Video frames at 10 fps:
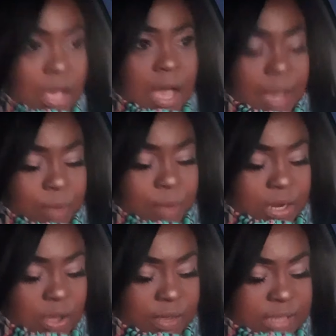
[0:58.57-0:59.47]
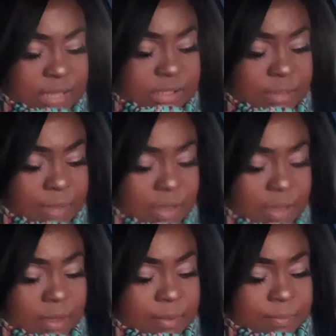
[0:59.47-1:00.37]
I want to go get some
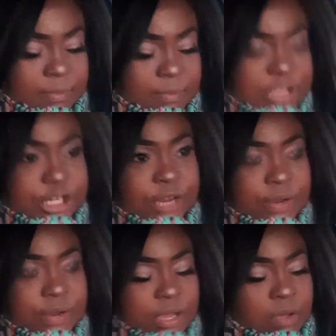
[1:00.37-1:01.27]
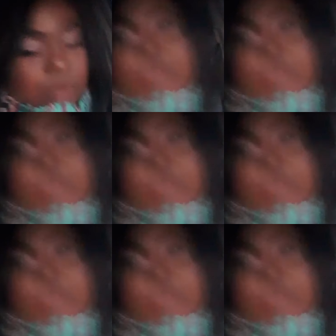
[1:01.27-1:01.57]
material.